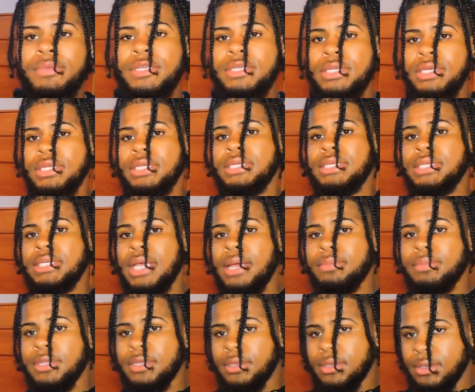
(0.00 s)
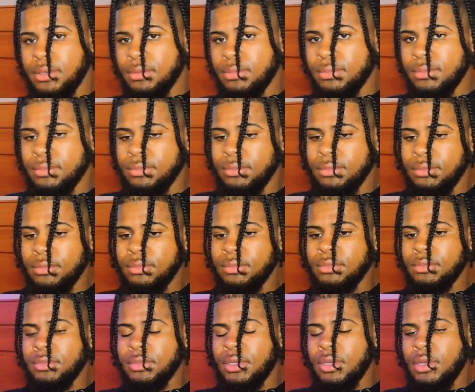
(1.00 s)
be stealing something.
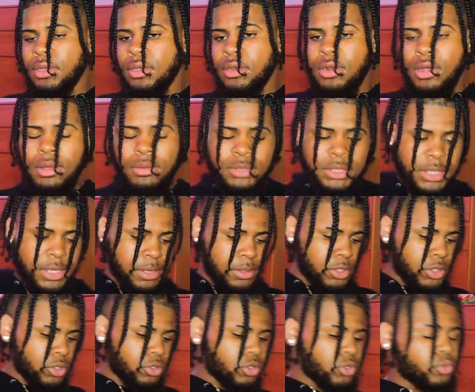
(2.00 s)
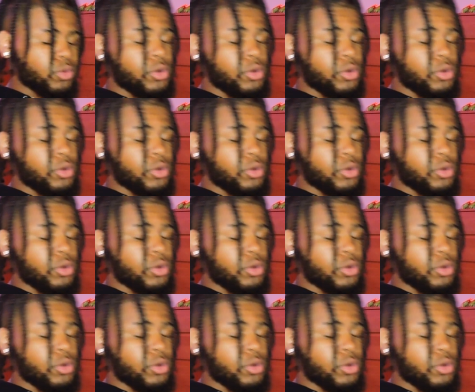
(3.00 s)
You know what I'm saying? Juice